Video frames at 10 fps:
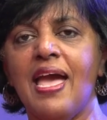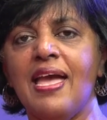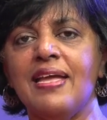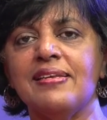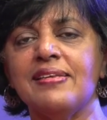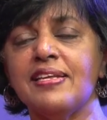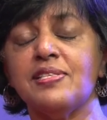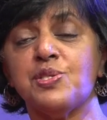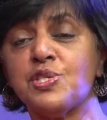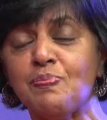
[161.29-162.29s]
and
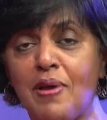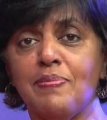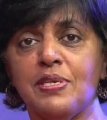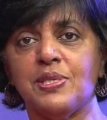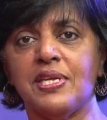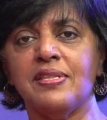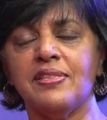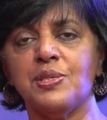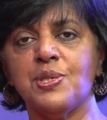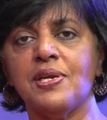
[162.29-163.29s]
it's just published
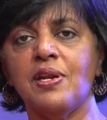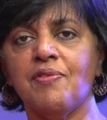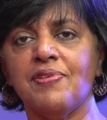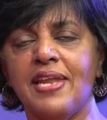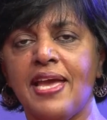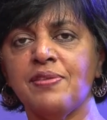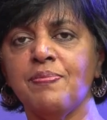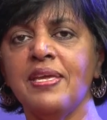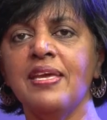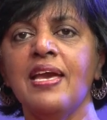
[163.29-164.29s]
in the Journal of
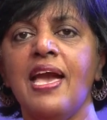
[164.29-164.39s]
Anatomy,